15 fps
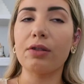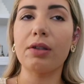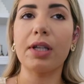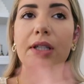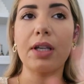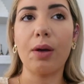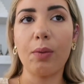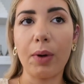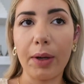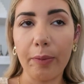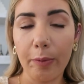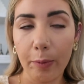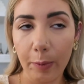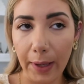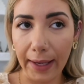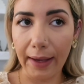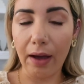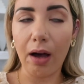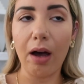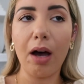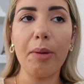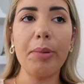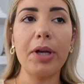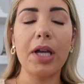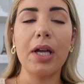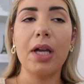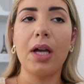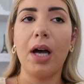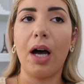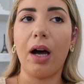soon as I wake up,
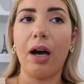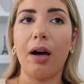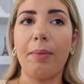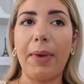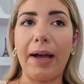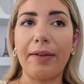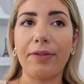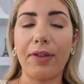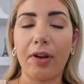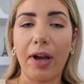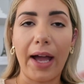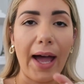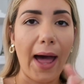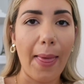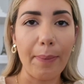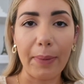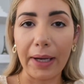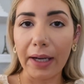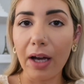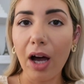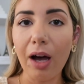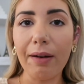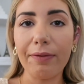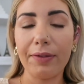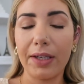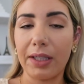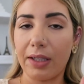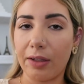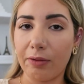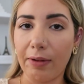um, after I had my coffee
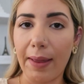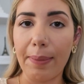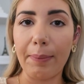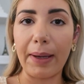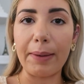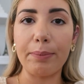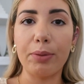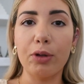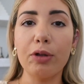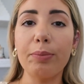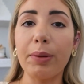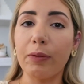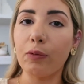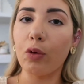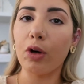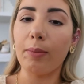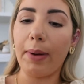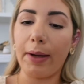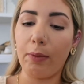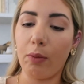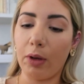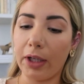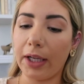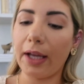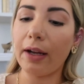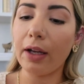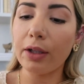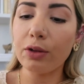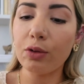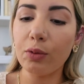and I read my book before my workout,
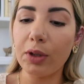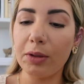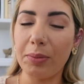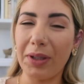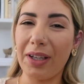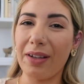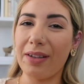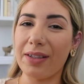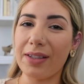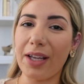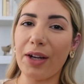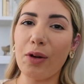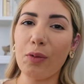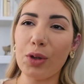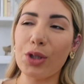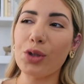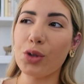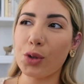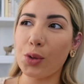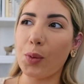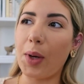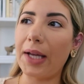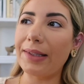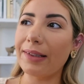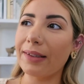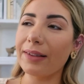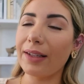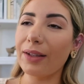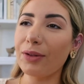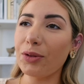I do it because I don't want to sweat
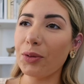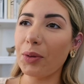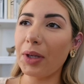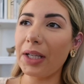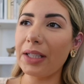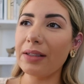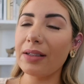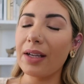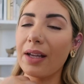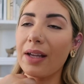and then do it.